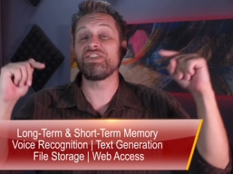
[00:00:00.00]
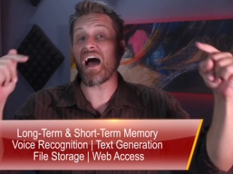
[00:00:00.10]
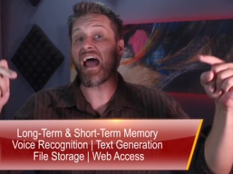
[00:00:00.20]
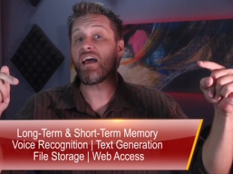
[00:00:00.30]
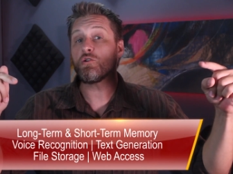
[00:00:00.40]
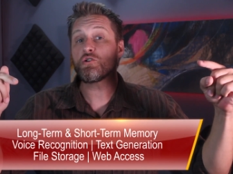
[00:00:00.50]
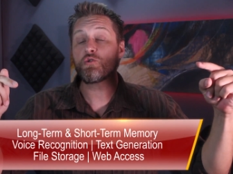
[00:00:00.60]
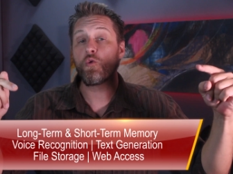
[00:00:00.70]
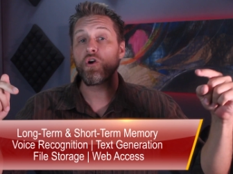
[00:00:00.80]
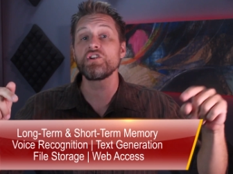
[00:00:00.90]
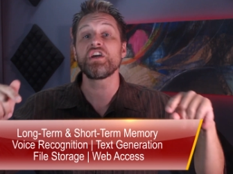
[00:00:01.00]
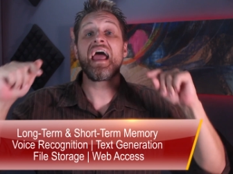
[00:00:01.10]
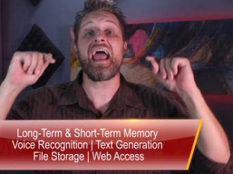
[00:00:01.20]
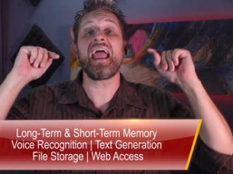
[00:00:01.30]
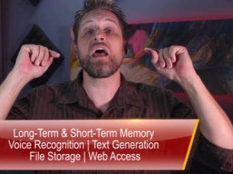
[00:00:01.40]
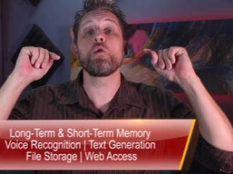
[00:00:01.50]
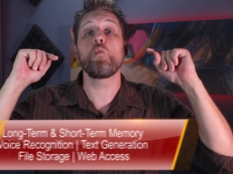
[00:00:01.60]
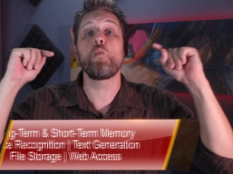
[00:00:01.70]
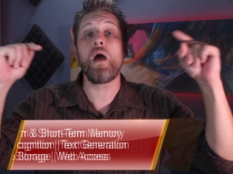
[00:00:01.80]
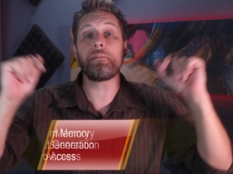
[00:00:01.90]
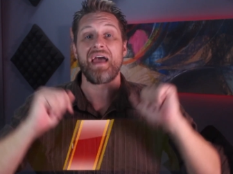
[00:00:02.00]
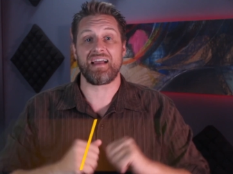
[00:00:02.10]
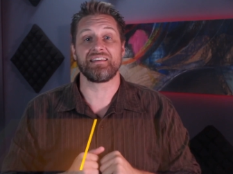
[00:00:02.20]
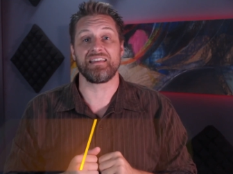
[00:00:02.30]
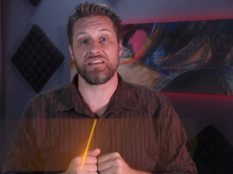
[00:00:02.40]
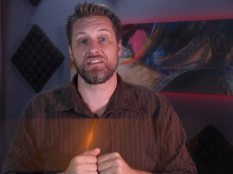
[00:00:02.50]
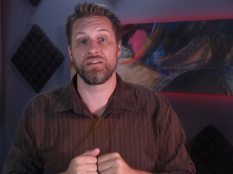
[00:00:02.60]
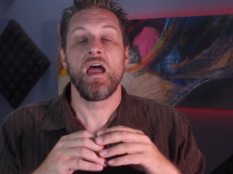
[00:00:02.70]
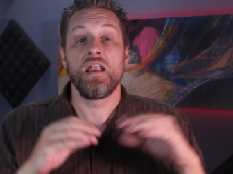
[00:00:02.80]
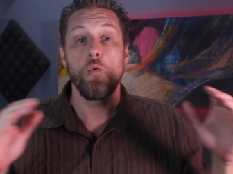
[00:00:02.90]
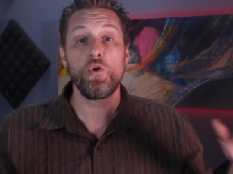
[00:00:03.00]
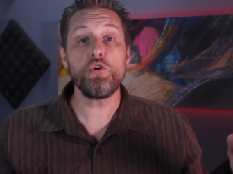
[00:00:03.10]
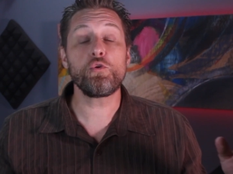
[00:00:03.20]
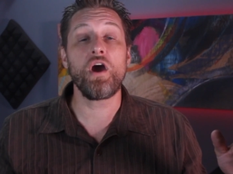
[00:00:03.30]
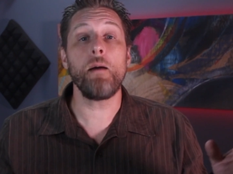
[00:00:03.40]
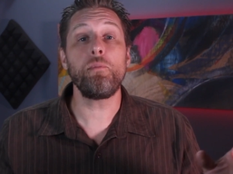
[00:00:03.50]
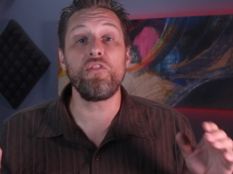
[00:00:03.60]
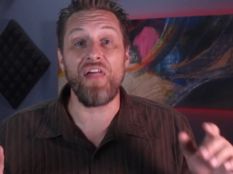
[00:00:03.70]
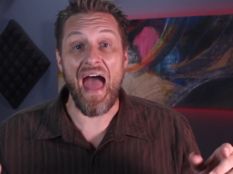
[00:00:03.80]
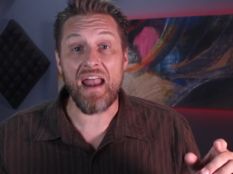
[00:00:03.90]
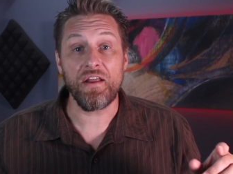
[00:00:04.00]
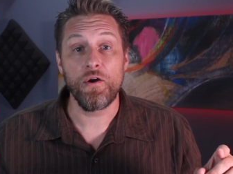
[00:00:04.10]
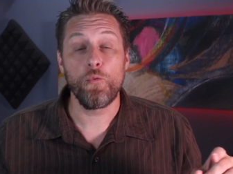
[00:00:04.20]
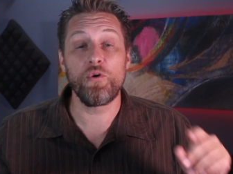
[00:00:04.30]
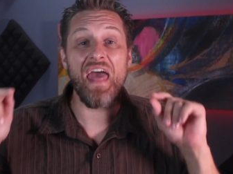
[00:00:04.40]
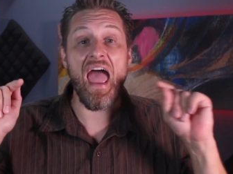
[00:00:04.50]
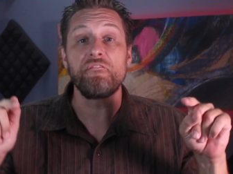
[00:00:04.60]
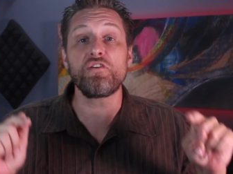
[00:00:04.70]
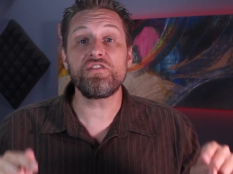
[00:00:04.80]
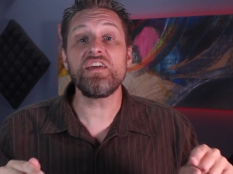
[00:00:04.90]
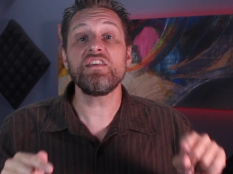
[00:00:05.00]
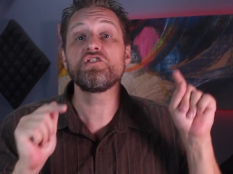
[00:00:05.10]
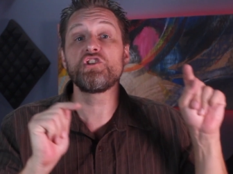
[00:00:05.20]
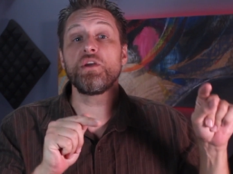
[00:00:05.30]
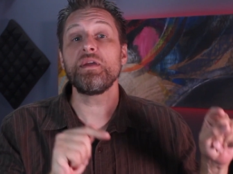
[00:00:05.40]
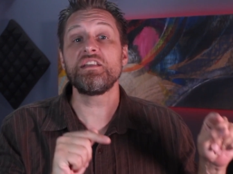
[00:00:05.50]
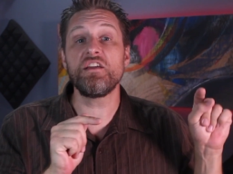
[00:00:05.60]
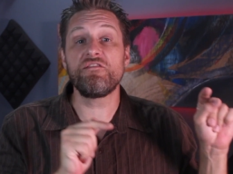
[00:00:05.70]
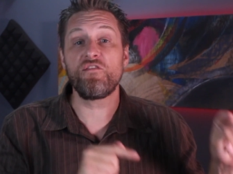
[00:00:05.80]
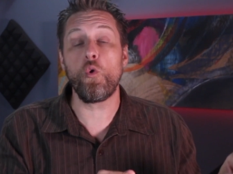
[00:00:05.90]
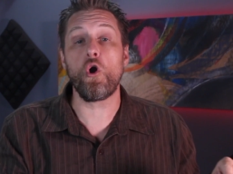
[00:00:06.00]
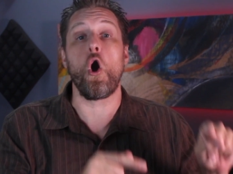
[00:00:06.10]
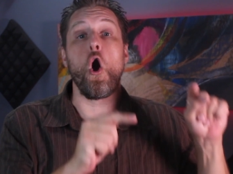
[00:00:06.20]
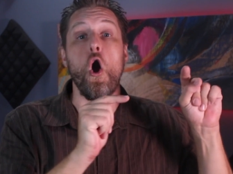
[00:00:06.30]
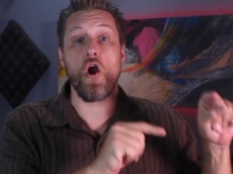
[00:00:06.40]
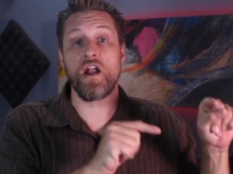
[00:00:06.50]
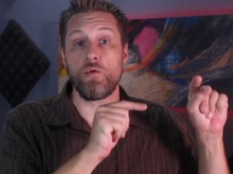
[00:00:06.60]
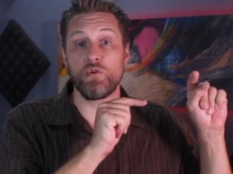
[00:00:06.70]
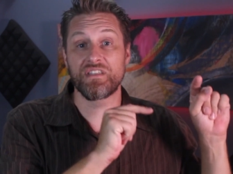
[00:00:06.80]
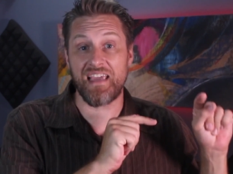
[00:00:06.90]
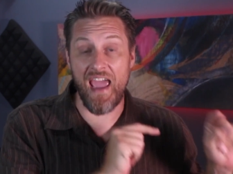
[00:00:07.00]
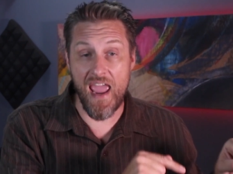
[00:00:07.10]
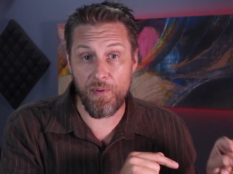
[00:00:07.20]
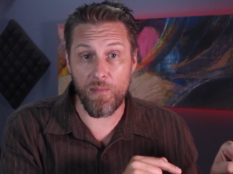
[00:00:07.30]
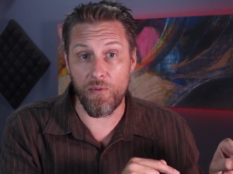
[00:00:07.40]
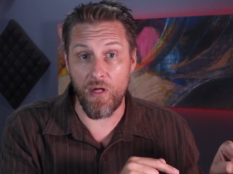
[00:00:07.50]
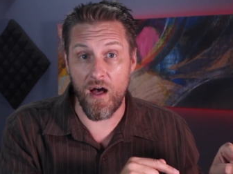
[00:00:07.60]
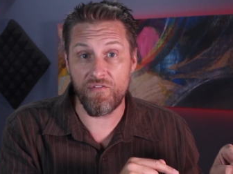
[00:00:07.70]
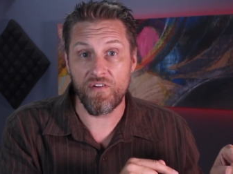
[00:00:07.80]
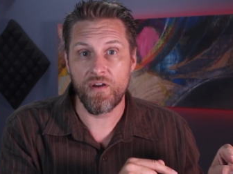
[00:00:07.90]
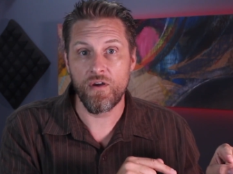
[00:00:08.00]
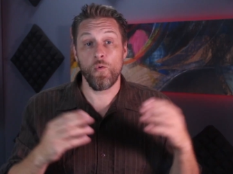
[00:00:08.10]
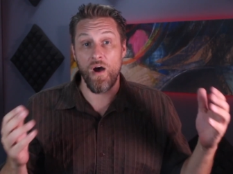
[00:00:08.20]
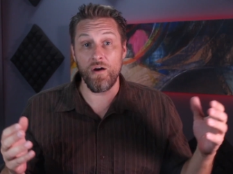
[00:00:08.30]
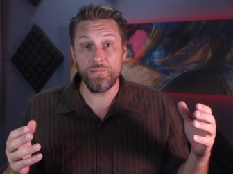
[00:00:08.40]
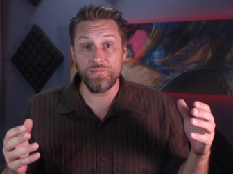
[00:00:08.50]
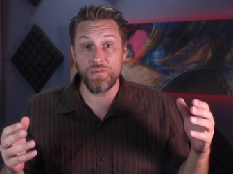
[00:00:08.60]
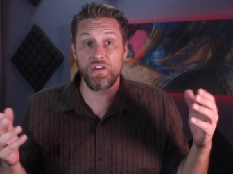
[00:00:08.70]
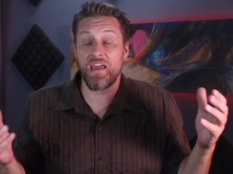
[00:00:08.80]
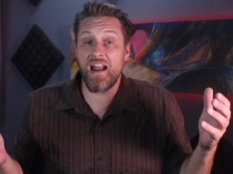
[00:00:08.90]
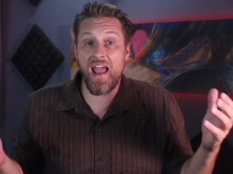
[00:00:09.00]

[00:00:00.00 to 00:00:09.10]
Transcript: file storage, and web access. Now, when you couple that with everything that GPT-4 already was capable of, well, you get an